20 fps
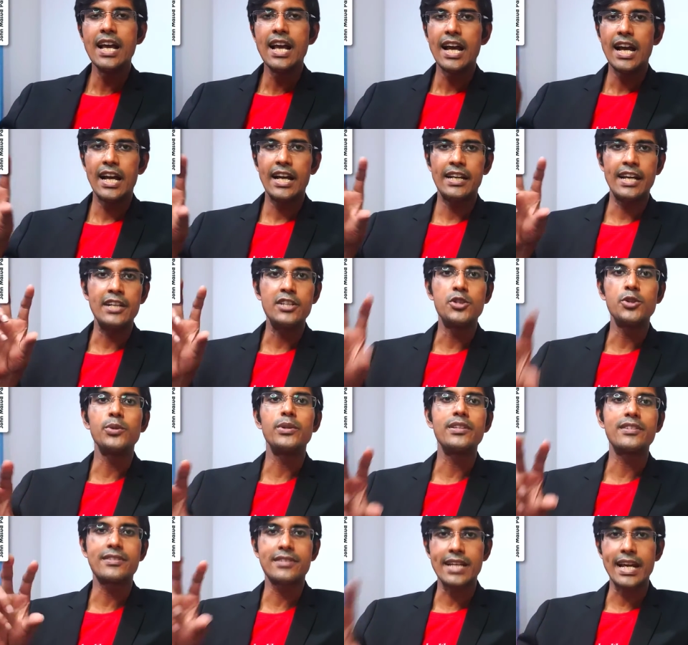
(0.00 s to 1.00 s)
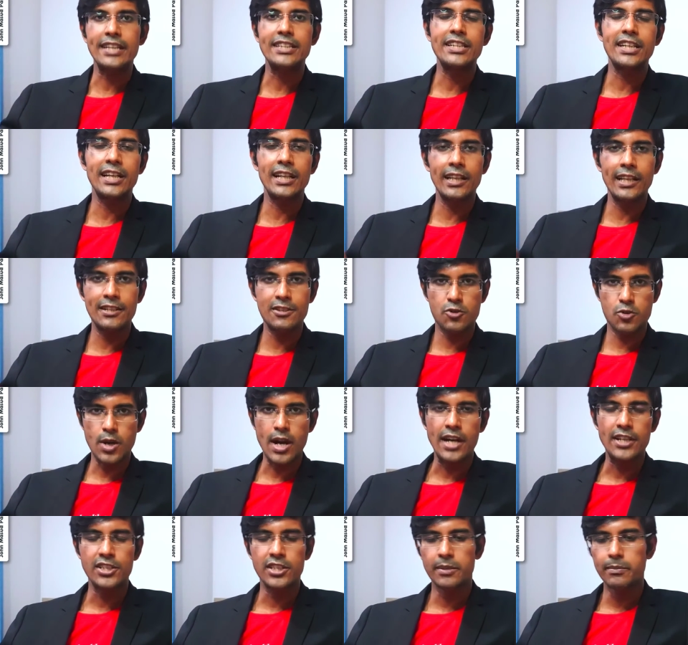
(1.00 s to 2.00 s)
and do this tactical and
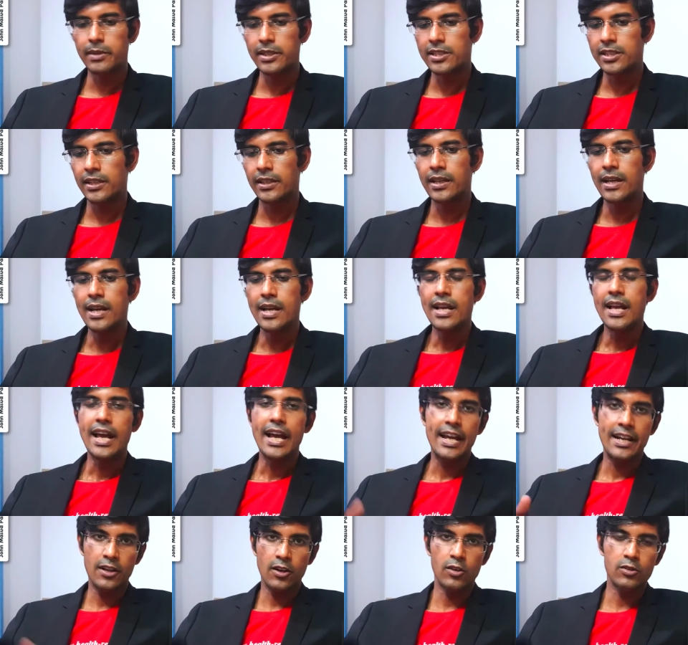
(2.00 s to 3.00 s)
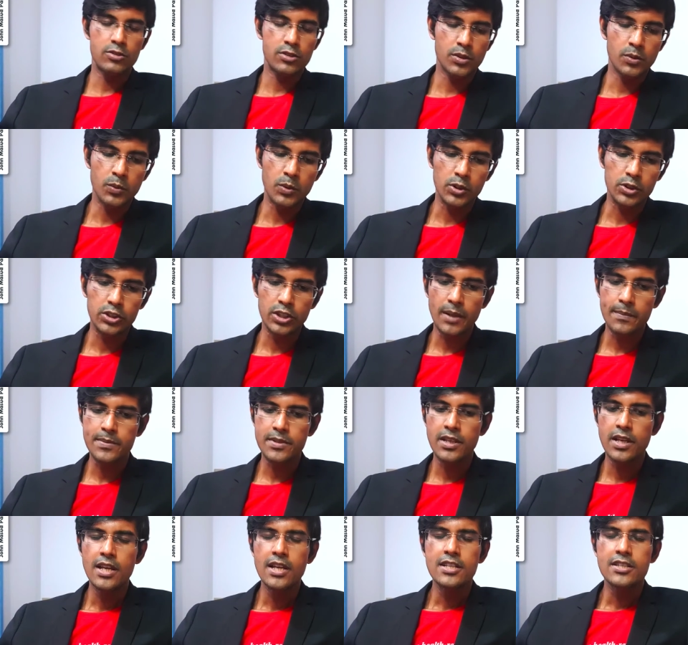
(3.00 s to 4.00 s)
strategic meeting, and also the
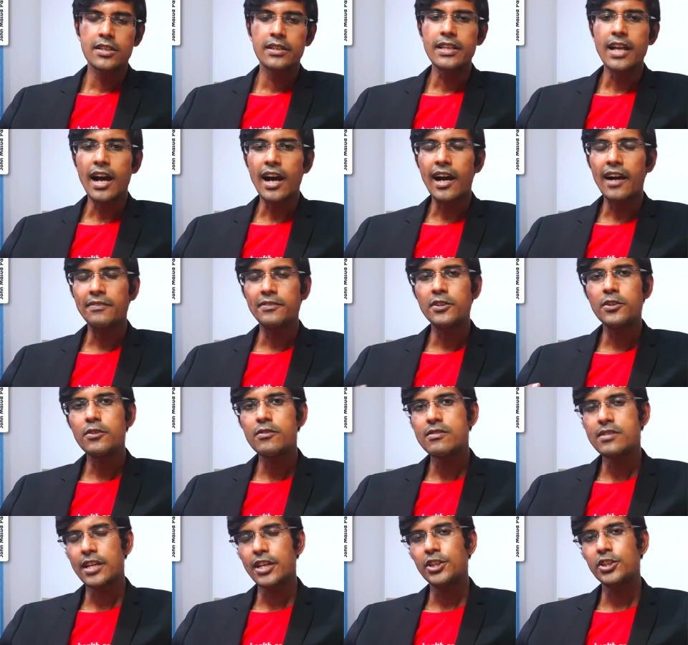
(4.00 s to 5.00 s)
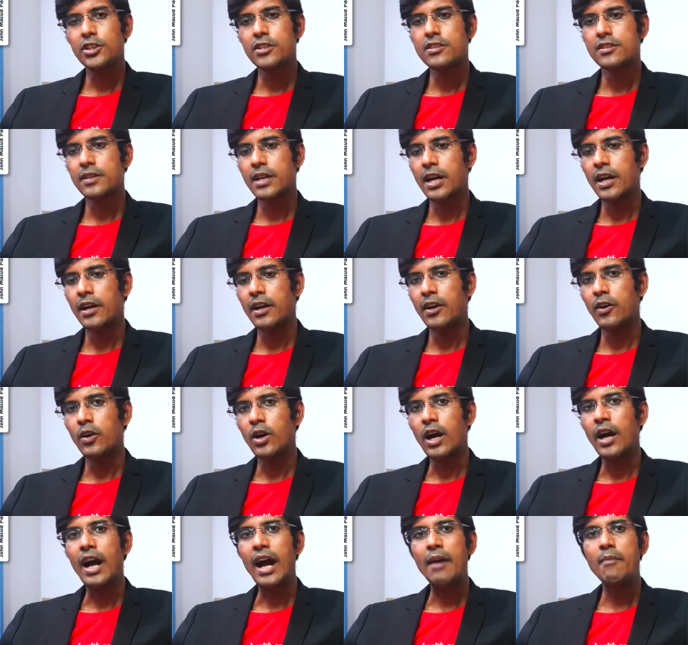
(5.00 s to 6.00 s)
workshops. So in the afternoon sessions,
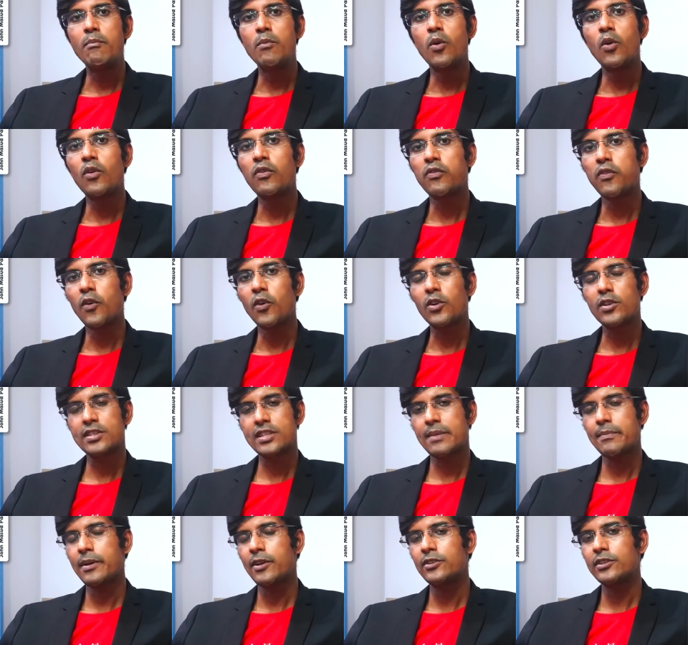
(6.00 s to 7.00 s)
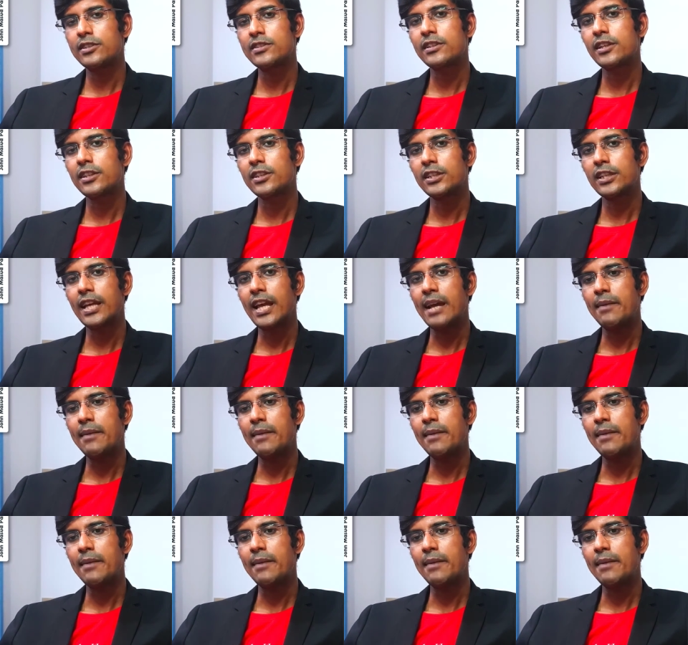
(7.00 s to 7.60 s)
I'm more focused about discussing